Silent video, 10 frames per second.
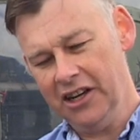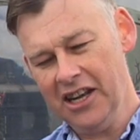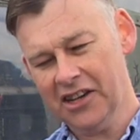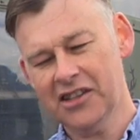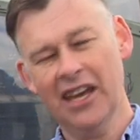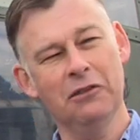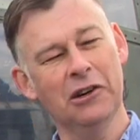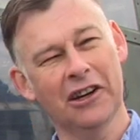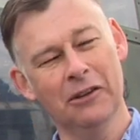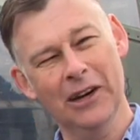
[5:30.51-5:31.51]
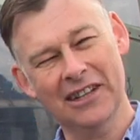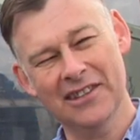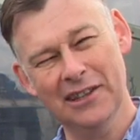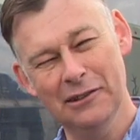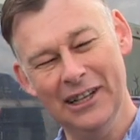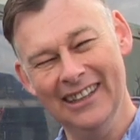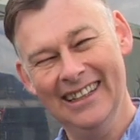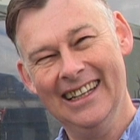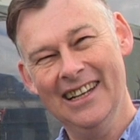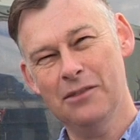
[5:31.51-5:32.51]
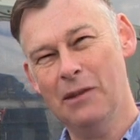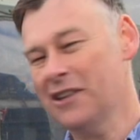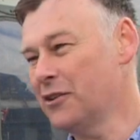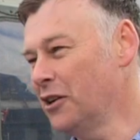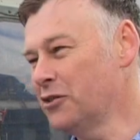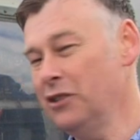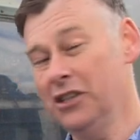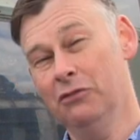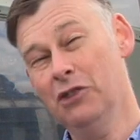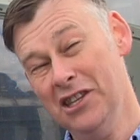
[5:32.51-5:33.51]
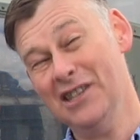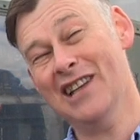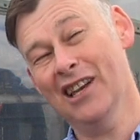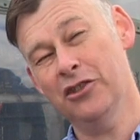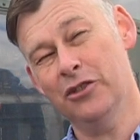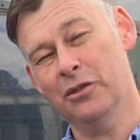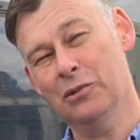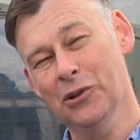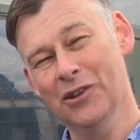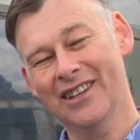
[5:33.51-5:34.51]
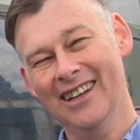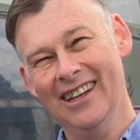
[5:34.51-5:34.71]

And next day when I got back to Basra, I was reading intelligence reports,